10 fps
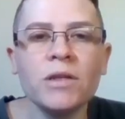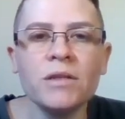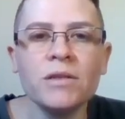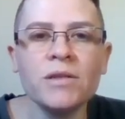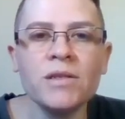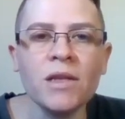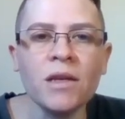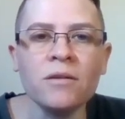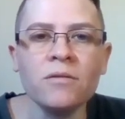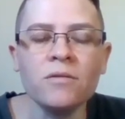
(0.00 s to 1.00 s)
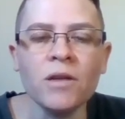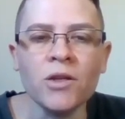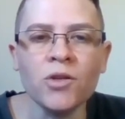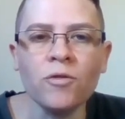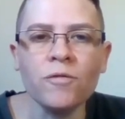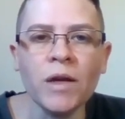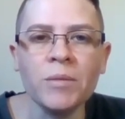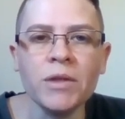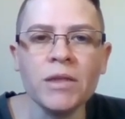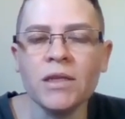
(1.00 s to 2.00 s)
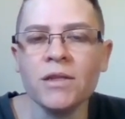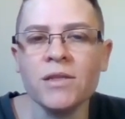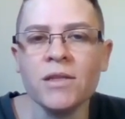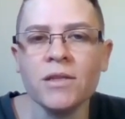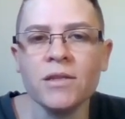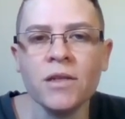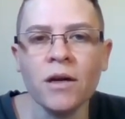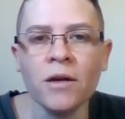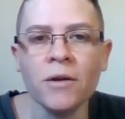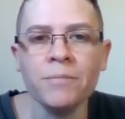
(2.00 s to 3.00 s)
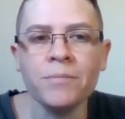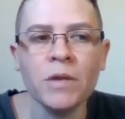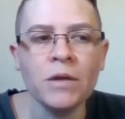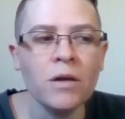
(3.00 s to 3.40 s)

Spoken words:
it is that your family needs in this time.